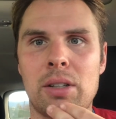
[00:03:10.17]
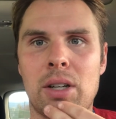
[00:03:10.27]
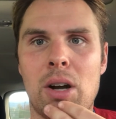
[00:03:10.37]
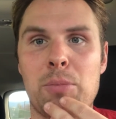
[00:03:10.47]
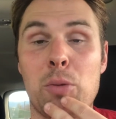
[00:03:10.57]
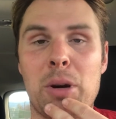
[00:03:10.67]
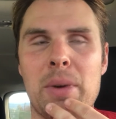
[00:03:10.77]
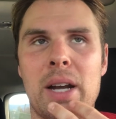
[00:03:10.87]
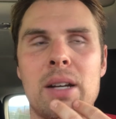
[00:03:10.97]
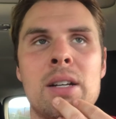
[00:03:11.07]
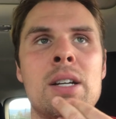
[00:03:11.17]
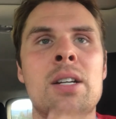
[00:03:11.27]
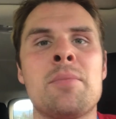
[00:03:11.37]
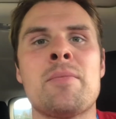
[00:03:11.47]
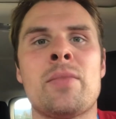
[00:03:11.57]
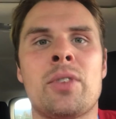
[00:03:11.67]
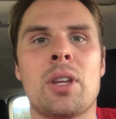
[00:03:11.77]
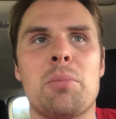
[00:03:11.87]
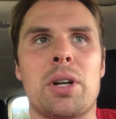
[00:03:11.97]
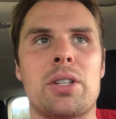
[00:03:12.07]
you know, up open about it.
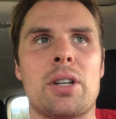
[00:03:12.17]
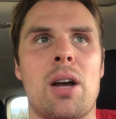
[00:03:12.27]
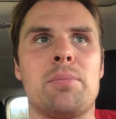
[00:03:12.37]
But